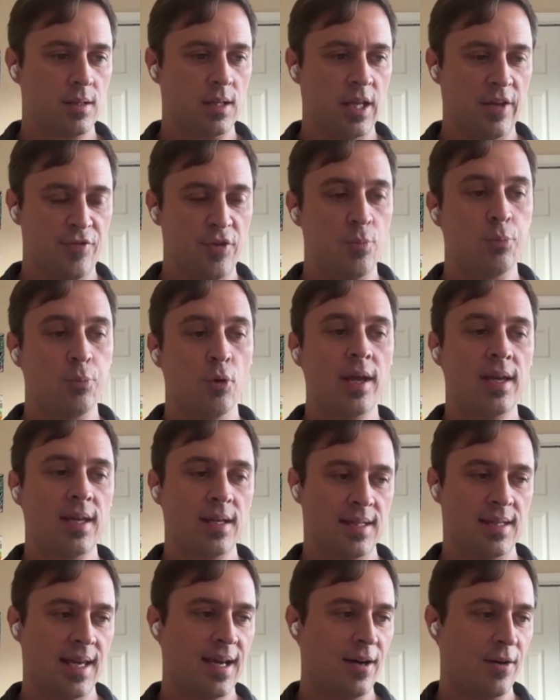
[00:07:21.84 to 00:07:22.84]
if you break
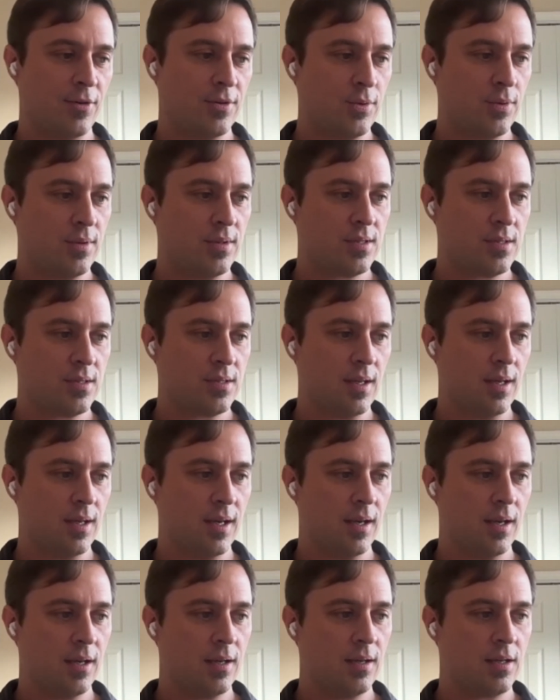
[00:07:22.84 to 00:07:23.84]
it down to its
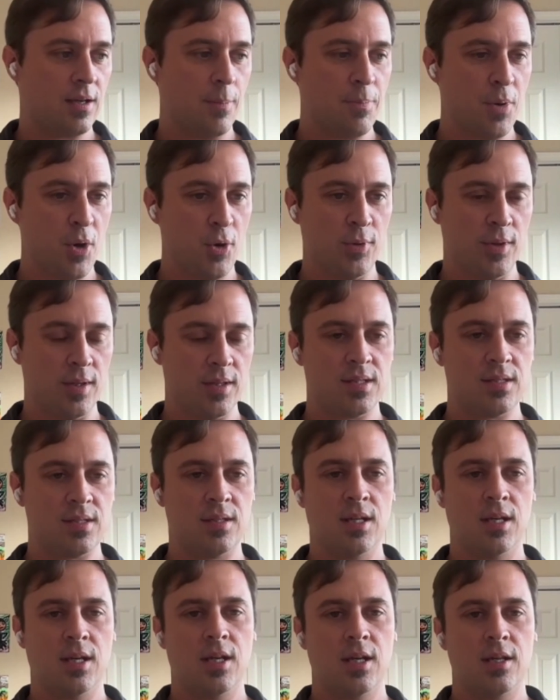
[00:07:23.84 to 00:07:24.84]
components,
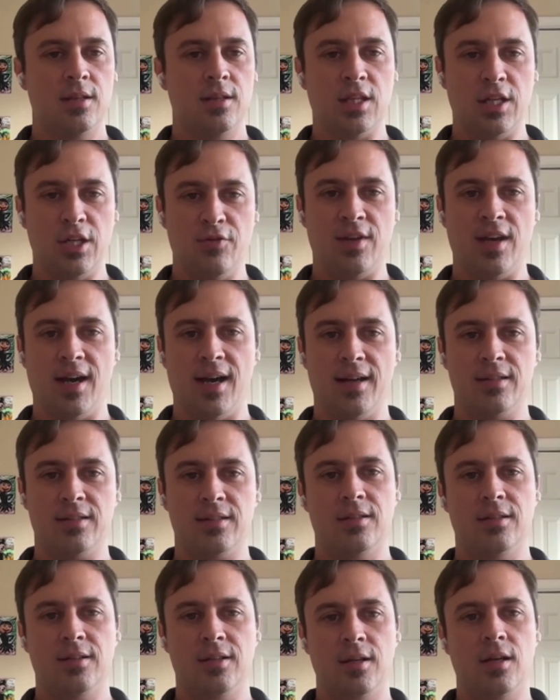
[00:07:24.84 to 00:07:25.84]
then you've got
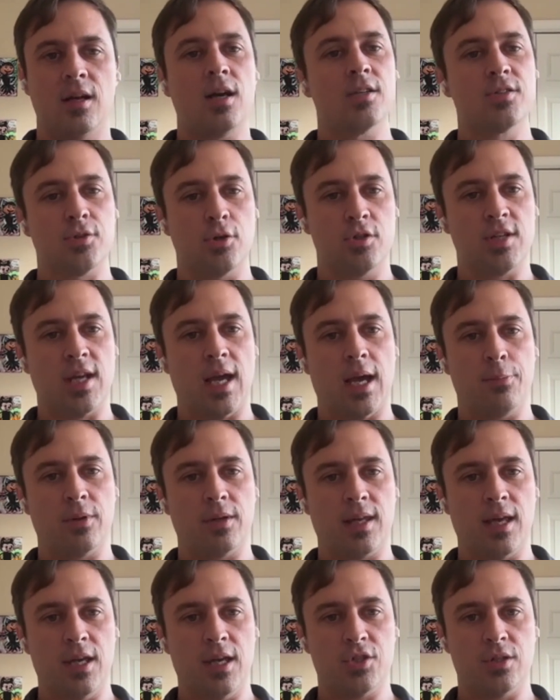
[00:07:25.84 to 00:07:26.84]
a search
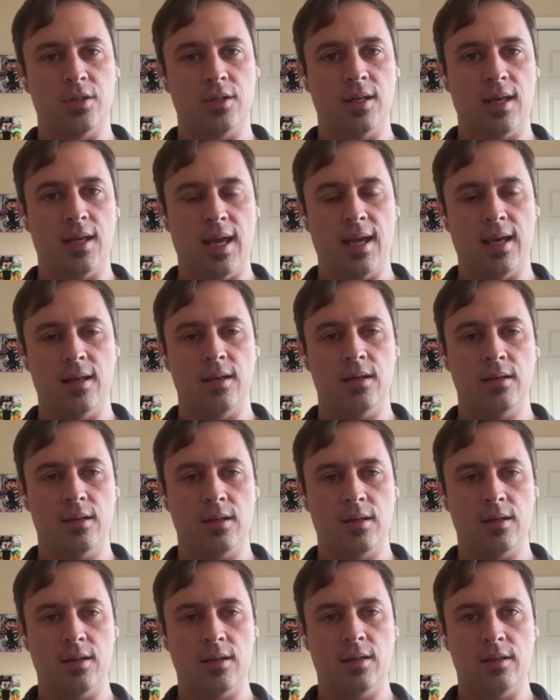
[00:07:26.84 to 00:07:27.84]
application and
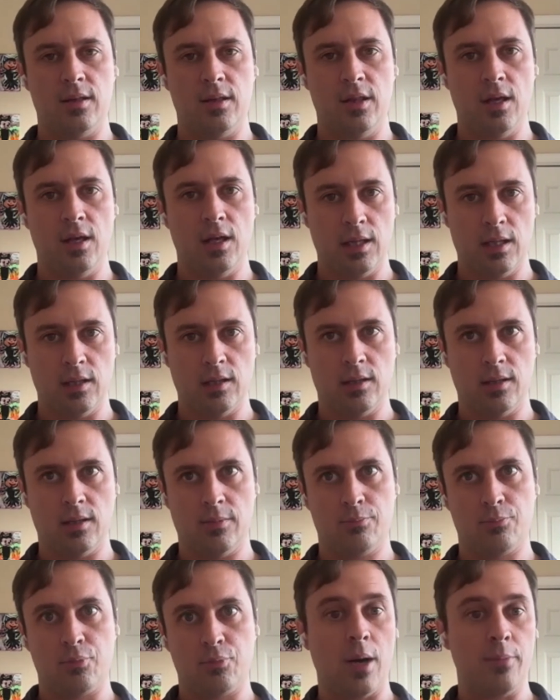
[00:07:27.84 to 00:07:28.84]
the
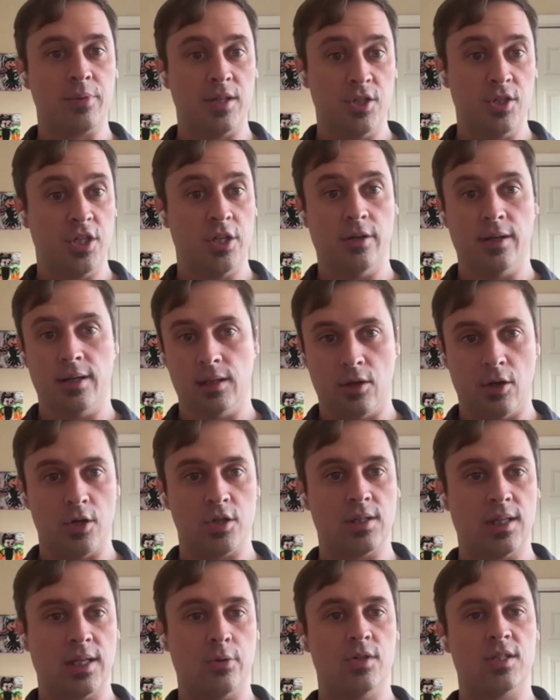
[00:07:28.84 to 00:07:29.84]
prompt engineering
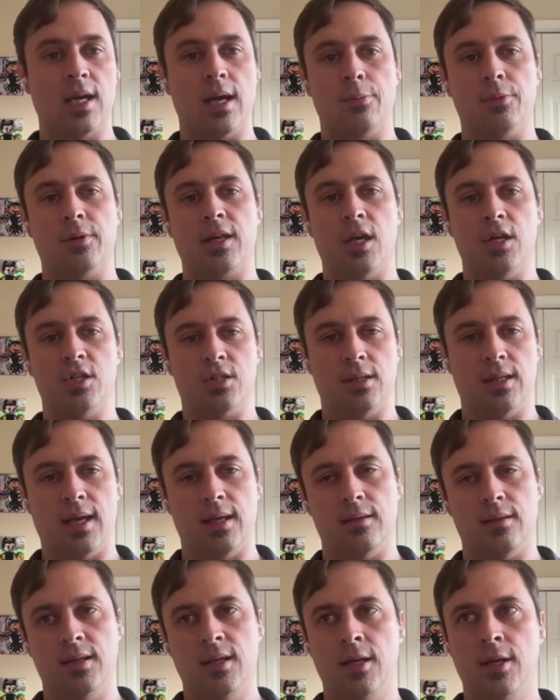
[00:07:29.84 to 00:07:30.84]
large language application
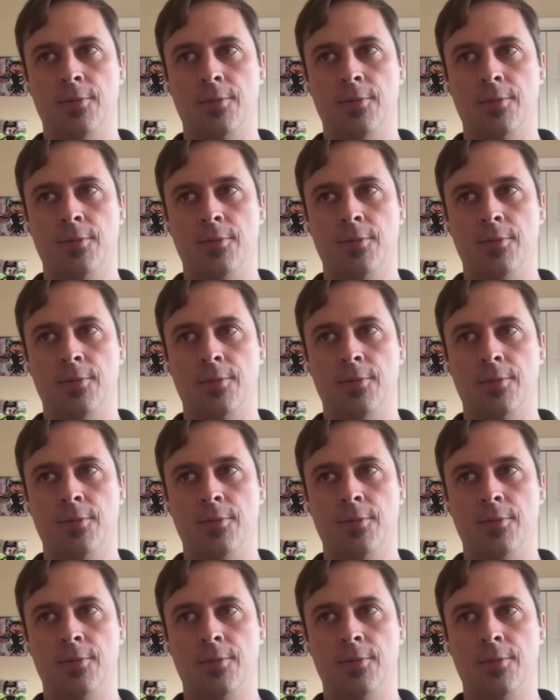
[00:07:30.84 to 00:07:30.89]
that